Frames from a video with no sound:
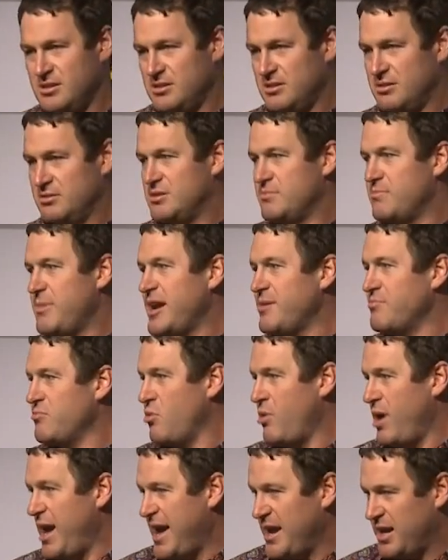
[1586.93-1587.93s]
to make more
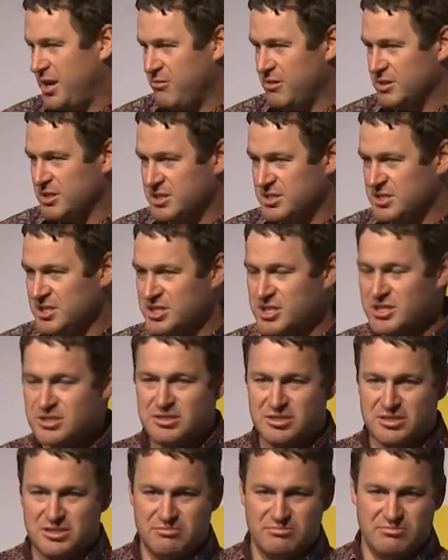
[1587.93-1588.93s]
accurate
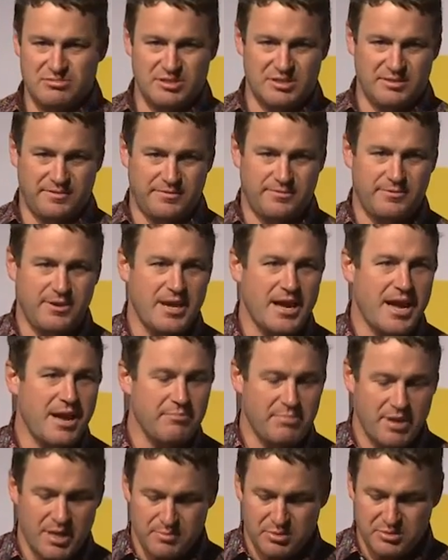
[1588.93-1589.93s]
decisions, to free up
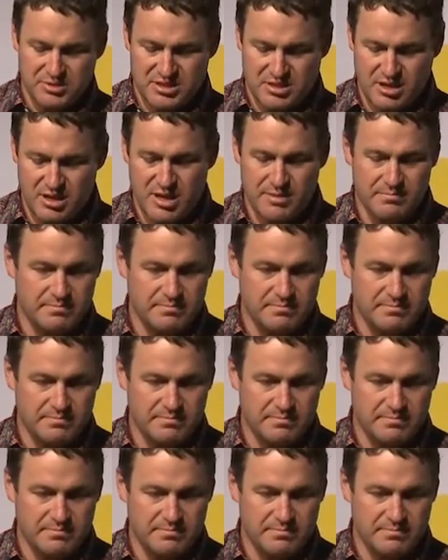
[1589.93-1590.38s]
people's time.